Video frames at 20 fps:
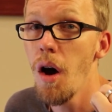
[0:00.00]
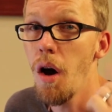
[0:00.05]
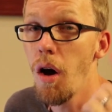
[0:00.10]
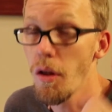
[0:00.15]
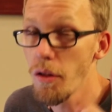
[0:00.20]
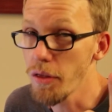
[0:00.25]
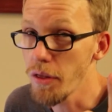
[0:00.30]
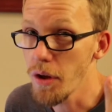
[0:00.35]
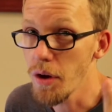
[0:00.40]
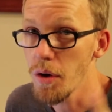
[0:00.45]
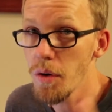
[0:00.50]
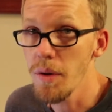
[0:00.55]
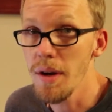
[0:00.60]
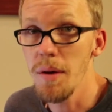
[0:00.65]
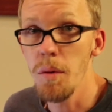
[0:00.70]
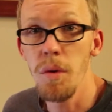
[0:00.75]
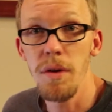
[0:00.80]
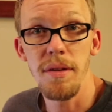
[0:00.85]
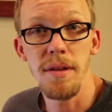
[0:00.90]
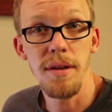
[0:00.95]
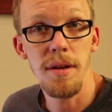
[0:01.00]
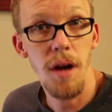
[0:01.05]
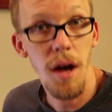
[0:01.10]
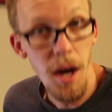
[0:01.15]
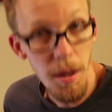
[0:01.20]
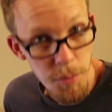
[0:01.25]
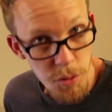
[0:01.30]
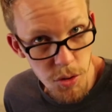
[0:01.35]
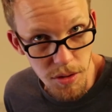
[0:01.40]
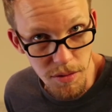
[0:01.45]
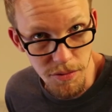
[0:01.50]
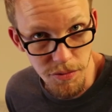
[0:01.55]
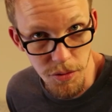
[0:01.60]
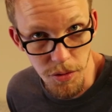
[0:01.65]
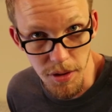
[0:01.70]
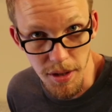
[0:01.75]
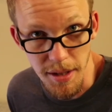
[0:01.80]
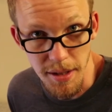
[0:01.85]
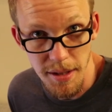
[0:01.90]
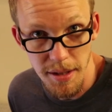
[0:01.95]
although it wasn't optioned
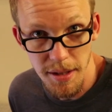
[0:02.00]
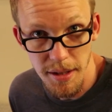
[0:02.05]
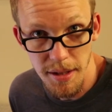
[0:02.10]
for it.